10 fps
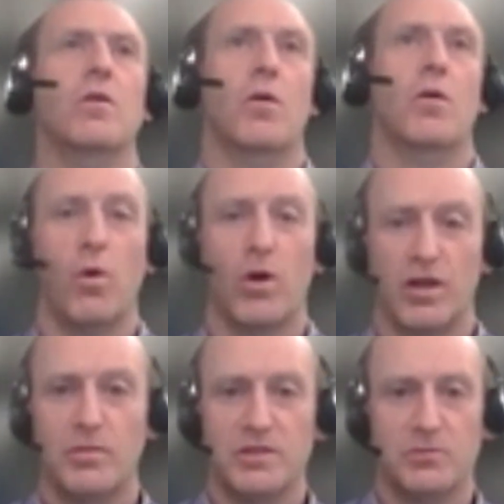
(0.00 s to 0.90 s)
what are
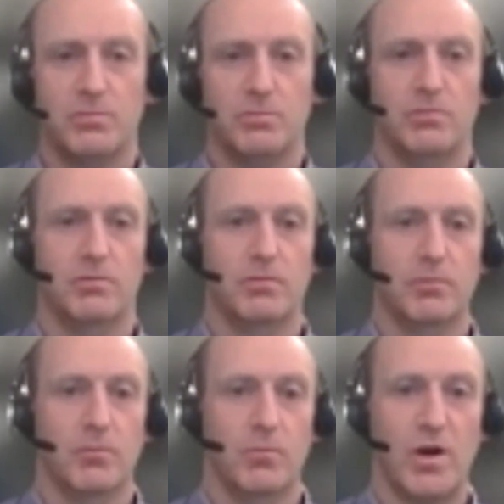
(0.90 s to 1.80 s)
the best
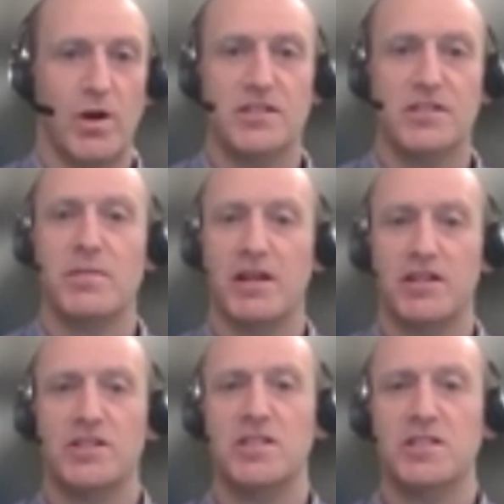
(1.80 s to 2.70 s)
ways to
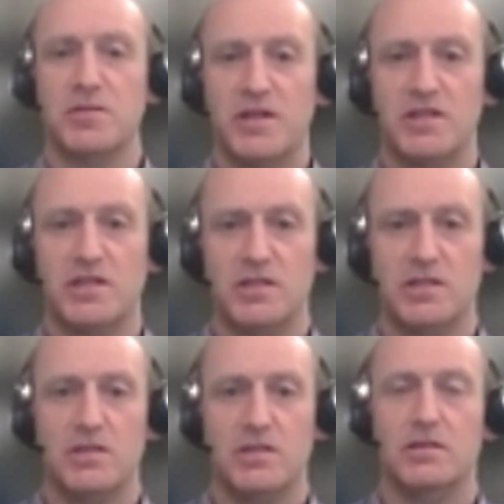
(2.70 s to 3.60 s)
manage these
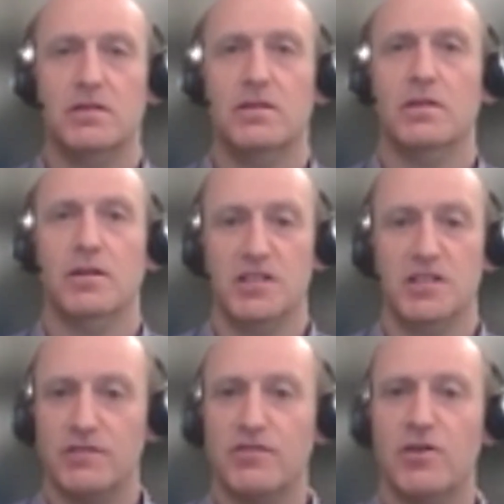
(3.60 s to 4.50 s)
species,
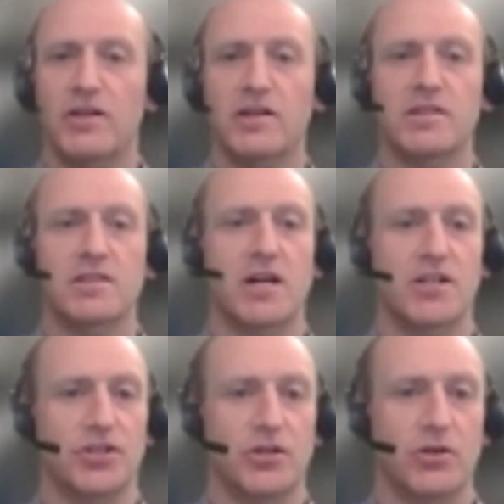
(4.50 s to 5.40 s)
identified in the
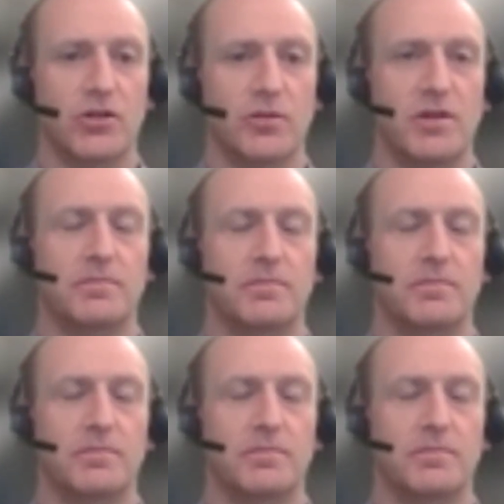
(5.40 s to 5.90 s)
discussion document.